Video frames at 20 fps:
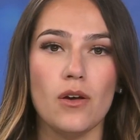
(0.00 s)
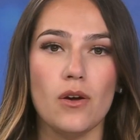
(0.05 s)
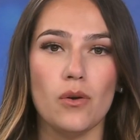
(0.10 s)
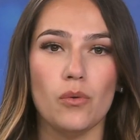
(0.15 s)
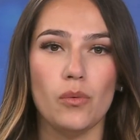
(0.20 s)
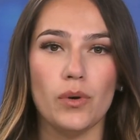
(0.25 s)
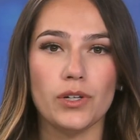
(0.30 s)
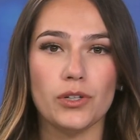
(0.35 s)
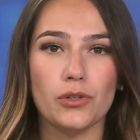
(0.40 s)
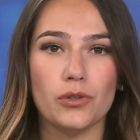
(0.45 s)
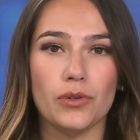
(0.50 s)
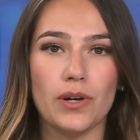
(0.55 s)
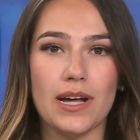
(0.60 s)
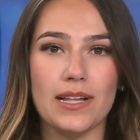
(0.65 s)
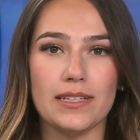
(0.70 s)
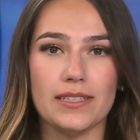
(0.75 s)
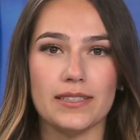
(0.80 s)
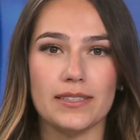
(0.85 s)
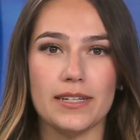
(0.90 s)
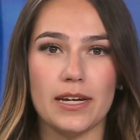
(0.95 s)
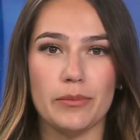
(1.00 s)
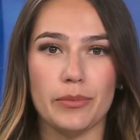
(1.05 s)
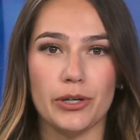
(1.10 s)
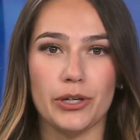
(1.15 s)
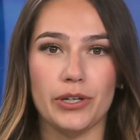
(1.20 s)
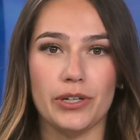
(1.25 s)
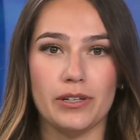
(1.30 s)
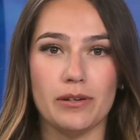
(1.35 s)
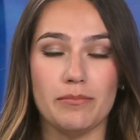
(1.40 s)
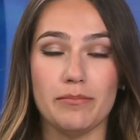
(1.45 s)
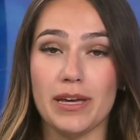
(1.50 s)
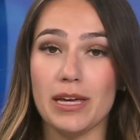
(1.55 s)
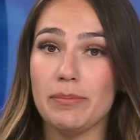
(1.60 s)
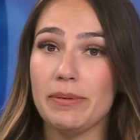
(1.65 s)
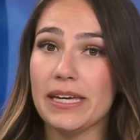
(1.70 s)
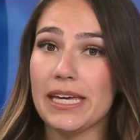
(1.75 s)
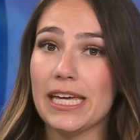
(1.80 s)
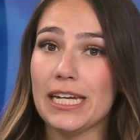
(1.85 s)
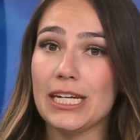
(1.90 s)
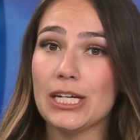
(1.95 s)
One Corrales neighborhood may
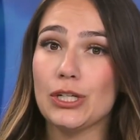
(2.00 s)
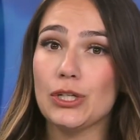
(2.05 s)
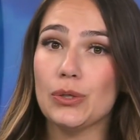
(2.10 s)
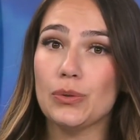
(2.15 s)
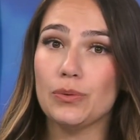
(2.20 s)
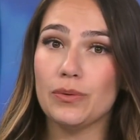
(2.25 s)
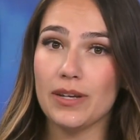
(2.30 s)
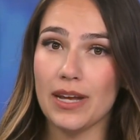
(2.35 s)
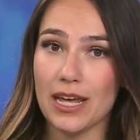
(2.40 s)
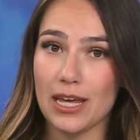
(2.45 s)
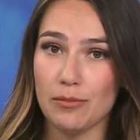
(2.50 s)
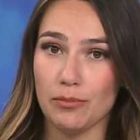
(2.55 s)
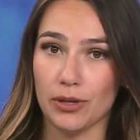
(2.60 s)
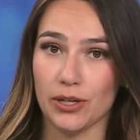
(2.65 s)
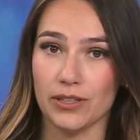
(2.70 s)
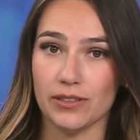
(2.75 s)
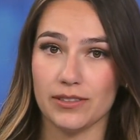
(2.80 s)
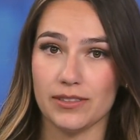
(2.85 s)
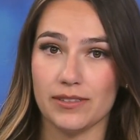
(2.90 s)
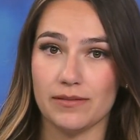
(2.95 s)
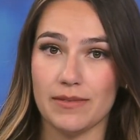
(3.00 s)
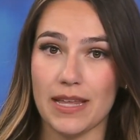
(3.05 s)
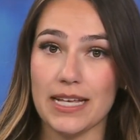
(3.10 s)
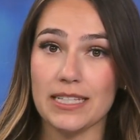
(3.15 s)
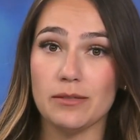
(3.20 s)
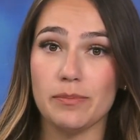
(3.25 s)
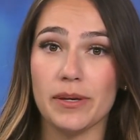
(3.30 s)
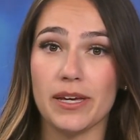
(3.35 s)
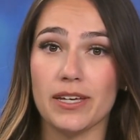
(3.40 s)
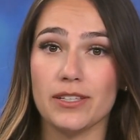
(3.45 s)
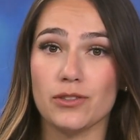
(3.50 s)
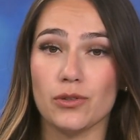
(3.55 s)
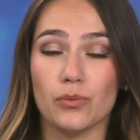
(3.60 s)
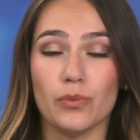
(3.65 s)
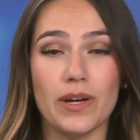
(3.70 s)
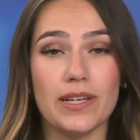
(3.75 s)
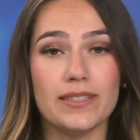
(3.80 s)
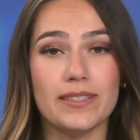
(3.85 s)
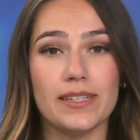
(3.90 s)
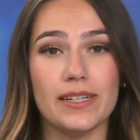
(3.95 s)
be getting new neighbors. That's because a
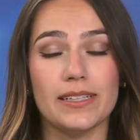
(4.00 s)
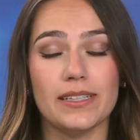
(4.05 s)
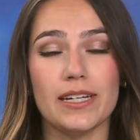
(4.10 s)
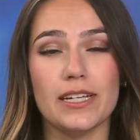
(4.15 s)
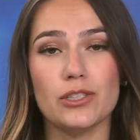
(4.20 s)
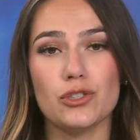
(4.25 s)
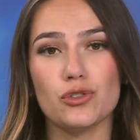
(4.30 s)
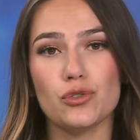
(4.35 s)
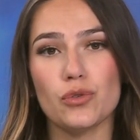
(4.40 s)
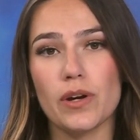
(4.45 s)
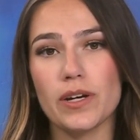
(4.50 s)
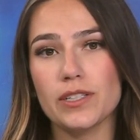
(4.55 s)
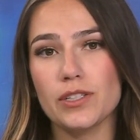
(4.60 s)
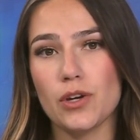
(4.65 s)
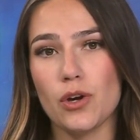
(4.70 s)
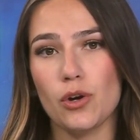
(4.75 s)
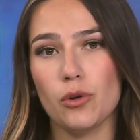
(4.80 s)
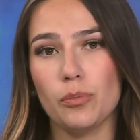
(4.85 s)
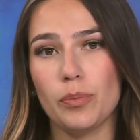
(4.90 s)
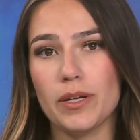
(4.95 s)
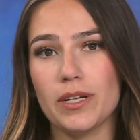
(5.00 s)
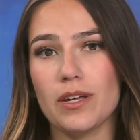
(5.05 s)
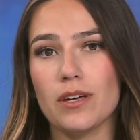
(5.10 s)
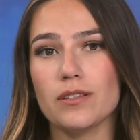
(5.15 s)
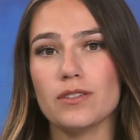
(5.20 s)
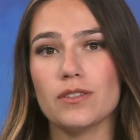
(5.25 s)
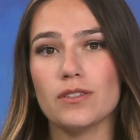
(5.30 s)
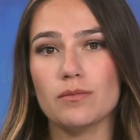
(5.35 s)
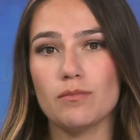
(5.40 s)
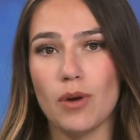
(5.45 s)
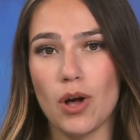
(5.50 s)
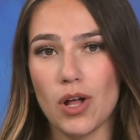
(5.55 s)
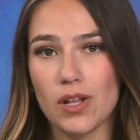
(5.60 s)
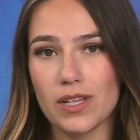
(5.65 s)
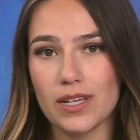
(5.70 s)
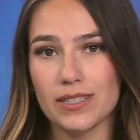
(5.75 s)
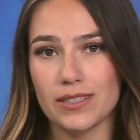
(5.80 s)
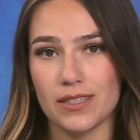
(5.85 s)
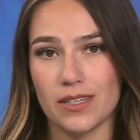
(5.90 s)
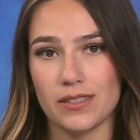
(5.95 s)
resident is trying to open a
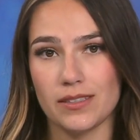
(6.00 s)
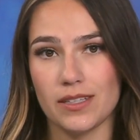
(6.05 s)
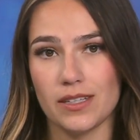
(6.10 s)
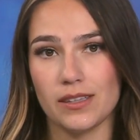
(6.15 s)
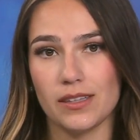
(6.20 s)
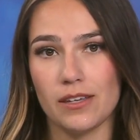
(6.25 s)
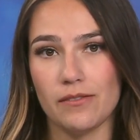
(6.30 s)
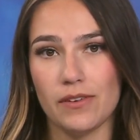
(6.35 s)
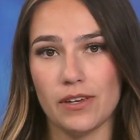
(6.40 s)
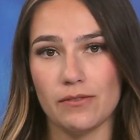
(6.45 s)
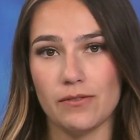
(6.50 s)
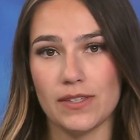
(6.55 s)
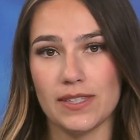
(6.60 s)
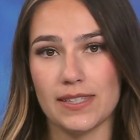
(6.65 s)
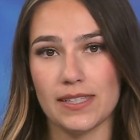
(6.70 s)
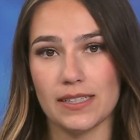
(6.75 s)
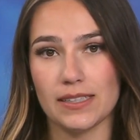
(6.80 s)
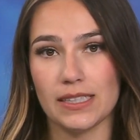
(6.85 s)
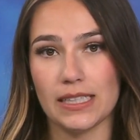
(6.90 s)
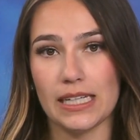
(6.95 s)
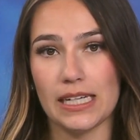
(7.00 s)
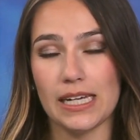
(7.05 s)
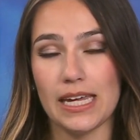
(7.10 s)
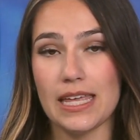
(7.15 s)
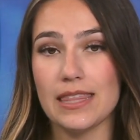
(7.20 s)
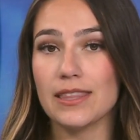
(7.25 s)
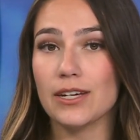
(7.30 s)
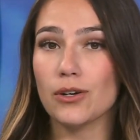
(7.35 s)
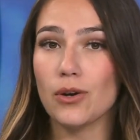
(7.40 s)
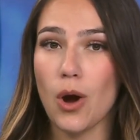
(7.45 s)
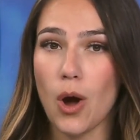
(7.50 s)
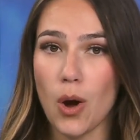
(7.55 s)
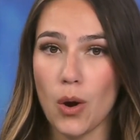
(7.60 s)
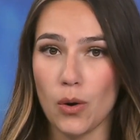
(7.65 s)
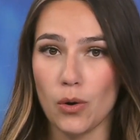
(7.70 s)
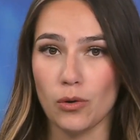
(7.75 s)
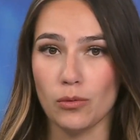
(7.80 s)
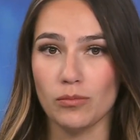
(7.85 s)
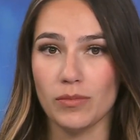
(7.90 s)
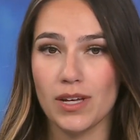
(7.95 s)
small assisted living facility in their
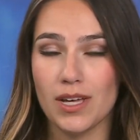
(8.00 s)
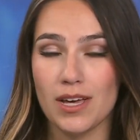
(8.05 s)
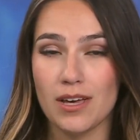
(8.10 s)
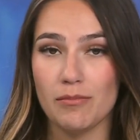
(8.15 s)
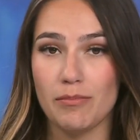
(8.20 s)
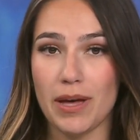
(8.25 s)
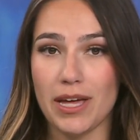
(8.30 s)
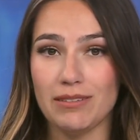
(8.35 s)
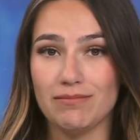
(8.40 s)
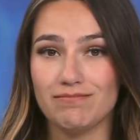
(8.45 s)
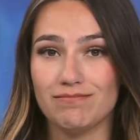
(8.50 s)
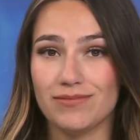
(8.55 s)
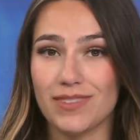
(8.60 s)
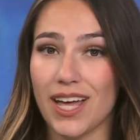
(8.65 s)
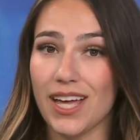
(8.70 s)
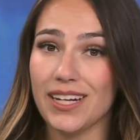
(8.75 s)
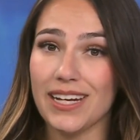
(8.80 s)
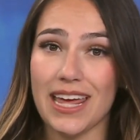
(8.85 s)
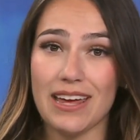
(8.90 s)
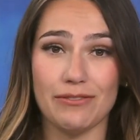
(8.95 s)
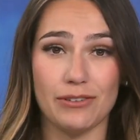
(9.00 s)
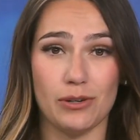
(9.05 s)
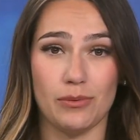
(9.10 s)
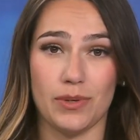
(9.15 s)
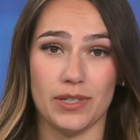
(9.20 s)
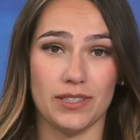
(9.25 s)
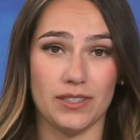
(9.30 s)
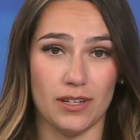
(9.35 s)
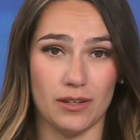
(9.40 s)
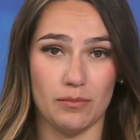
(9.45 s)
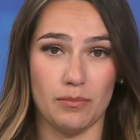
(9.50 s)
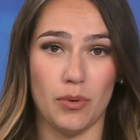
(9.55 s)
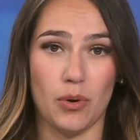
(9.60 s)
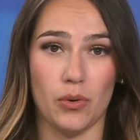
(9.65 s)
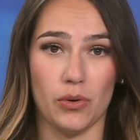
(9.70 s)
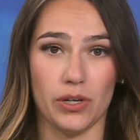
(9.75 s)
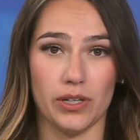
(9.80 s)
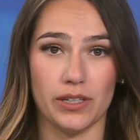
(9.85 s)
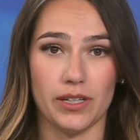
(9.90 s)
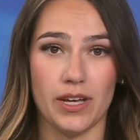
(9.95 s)
home. But not everyone's on
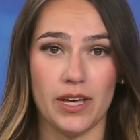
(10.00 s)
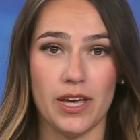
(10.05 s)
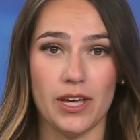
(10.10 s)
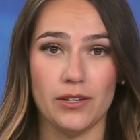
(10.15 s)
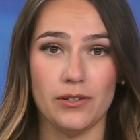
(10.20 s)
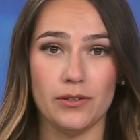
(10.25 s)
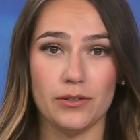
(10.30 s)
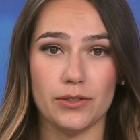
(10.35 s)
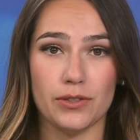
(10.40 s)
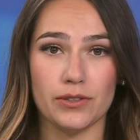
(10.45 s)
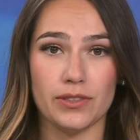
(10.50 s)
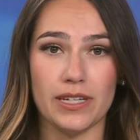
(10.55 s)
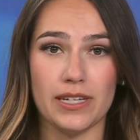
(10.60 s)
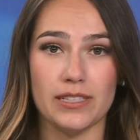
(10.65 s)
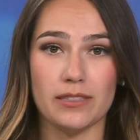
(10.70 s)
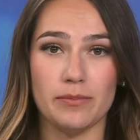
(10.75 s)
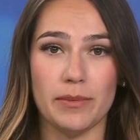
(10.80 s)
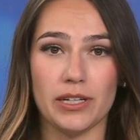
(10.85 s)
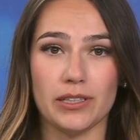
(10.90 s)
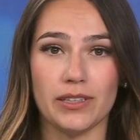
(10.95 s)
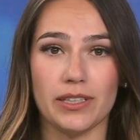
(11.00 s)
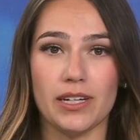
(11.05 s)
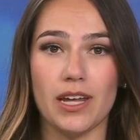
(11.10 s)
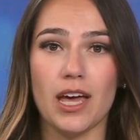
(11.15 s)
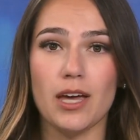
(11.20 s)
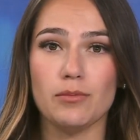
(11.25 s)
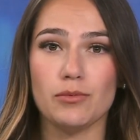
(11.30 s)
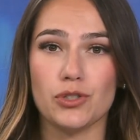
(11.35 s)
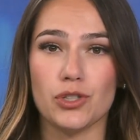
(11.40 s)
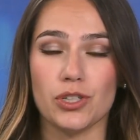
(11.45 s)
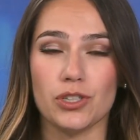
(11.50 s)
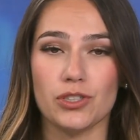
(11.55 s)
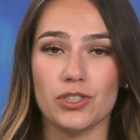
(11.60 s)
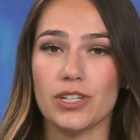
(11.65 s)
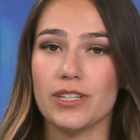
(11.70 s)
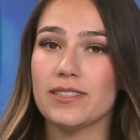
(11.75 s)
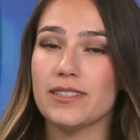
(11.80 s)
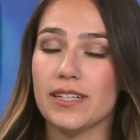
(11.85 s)
board. News 13's Marilyn Upchurch is